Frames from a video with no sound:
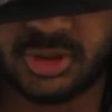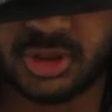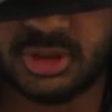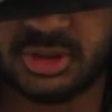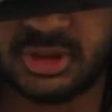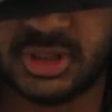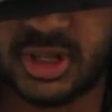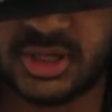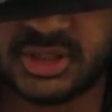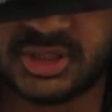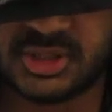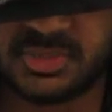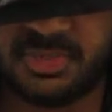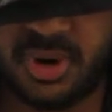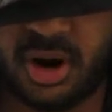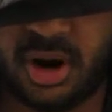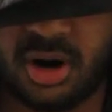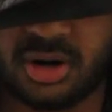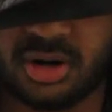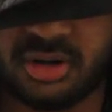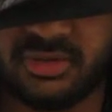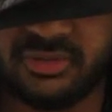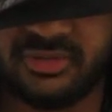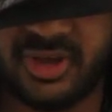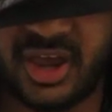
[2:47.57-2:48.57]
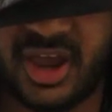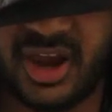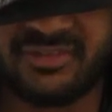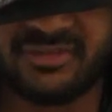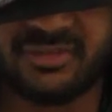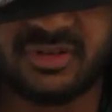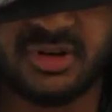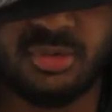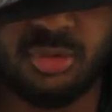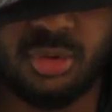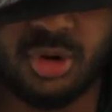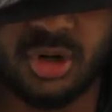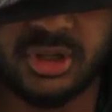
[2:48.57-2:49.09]
that's part of
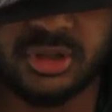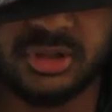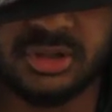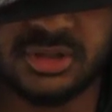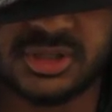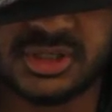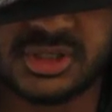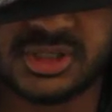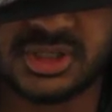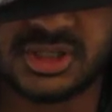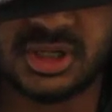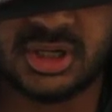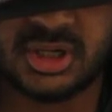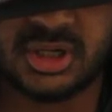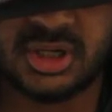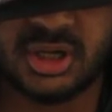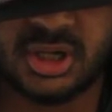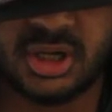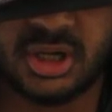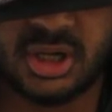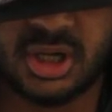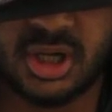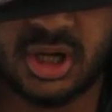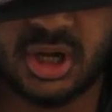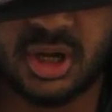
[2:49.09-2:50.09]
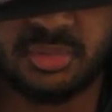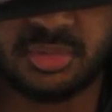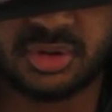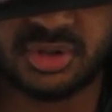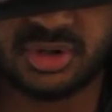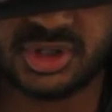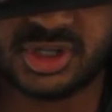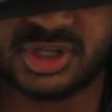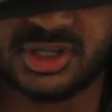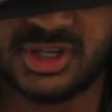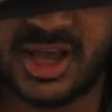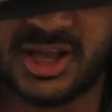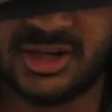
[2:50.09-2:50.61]
everyone's
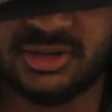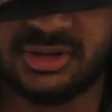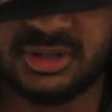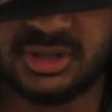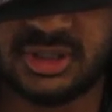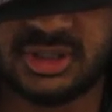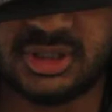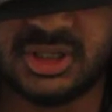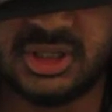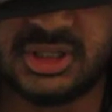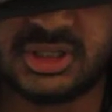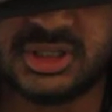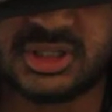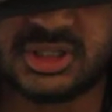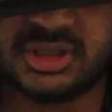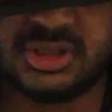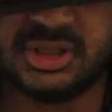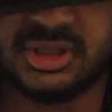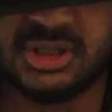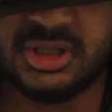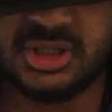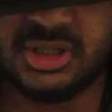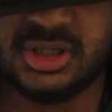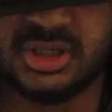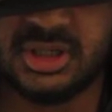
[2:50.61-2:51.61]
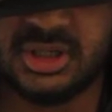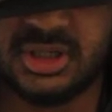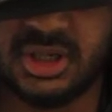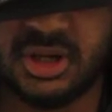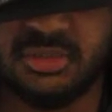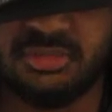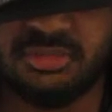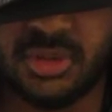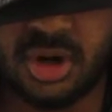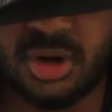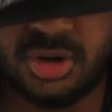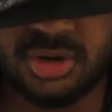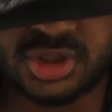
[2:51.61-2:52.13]
personality. It's the
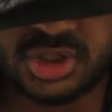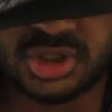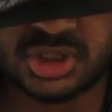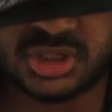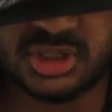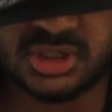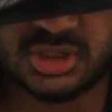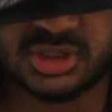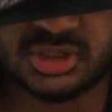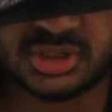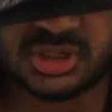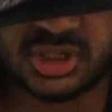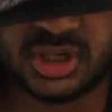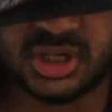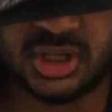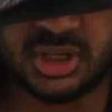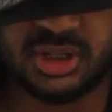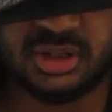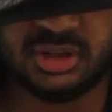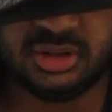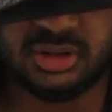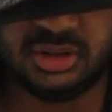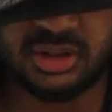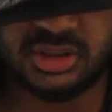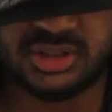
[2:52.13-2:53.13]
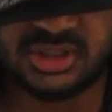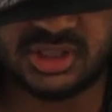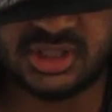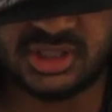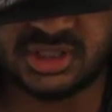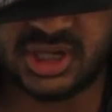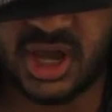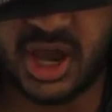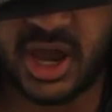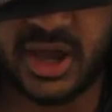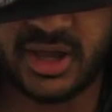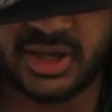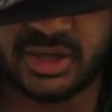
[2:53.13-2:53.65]
emotions and the
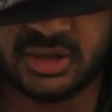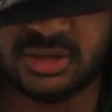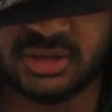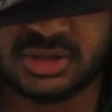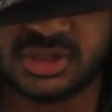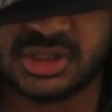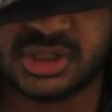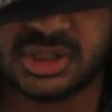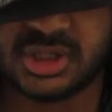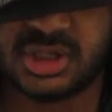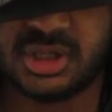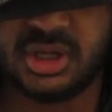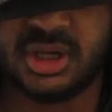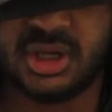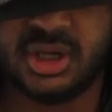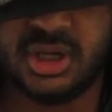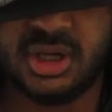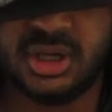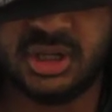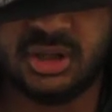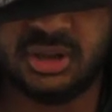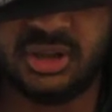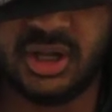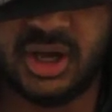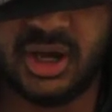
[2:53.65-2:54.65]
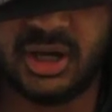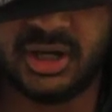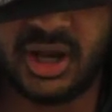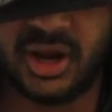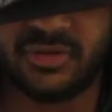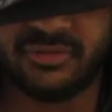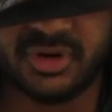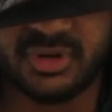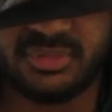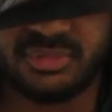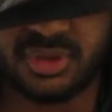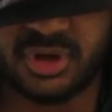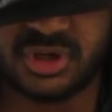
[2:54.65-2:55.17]
desires that
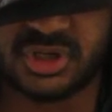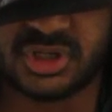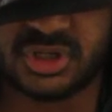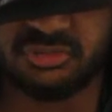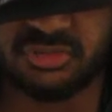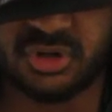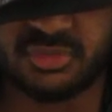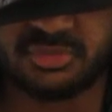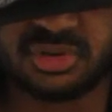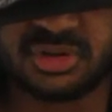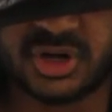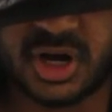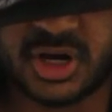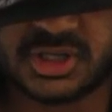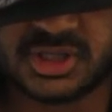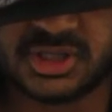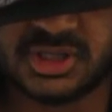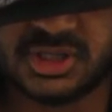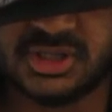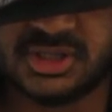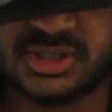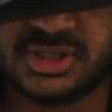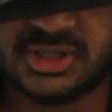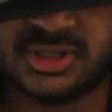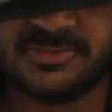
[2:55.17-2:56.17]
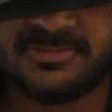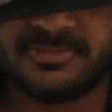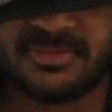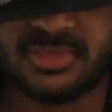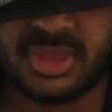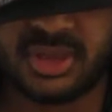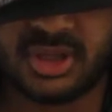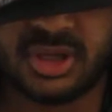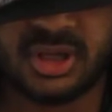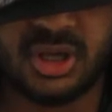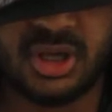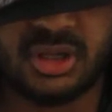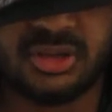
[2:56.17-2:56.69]
every person represses.
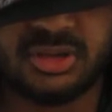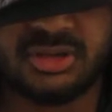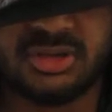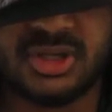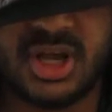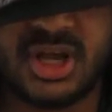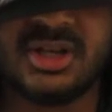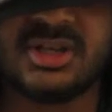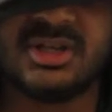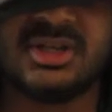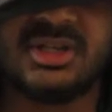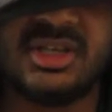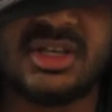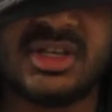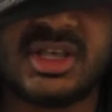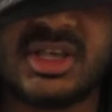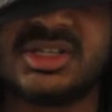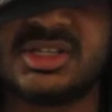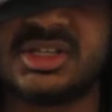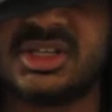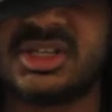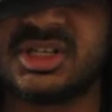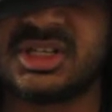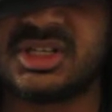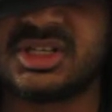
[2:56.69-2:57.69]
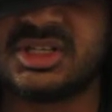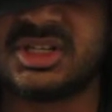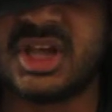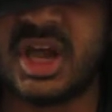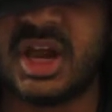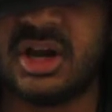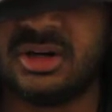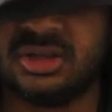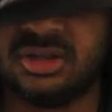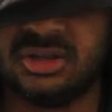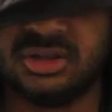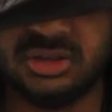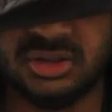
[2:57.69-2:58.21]
And they're not
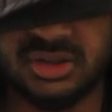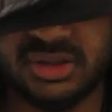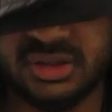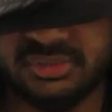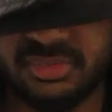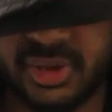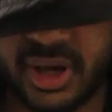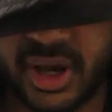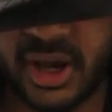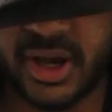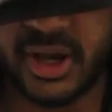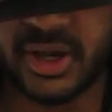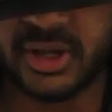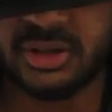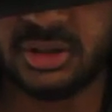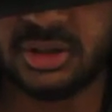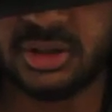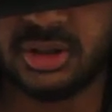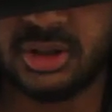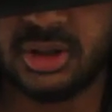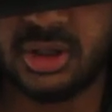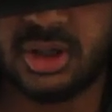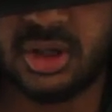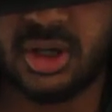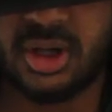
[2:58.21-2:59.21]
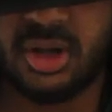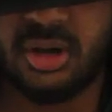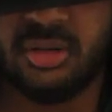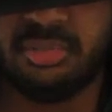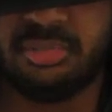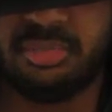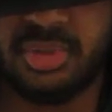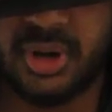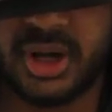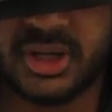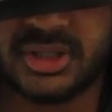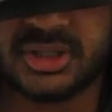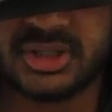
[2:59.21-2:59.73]
necessarily bad,
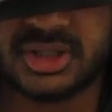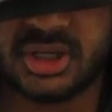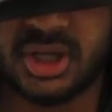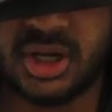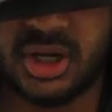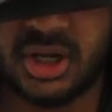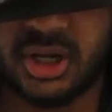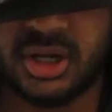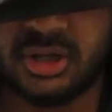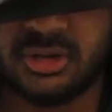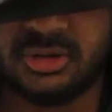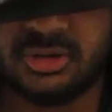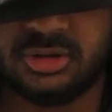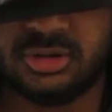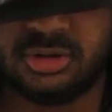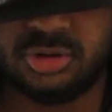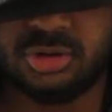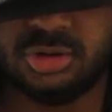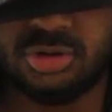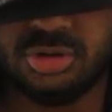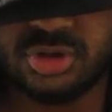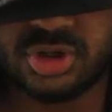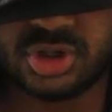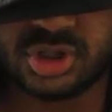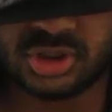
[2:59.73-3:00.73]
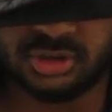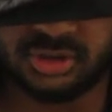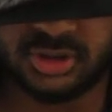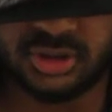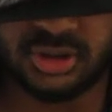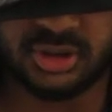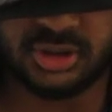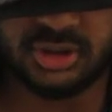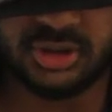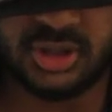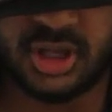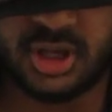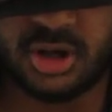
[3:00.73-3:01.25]
but
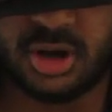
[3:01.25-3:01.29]
usually they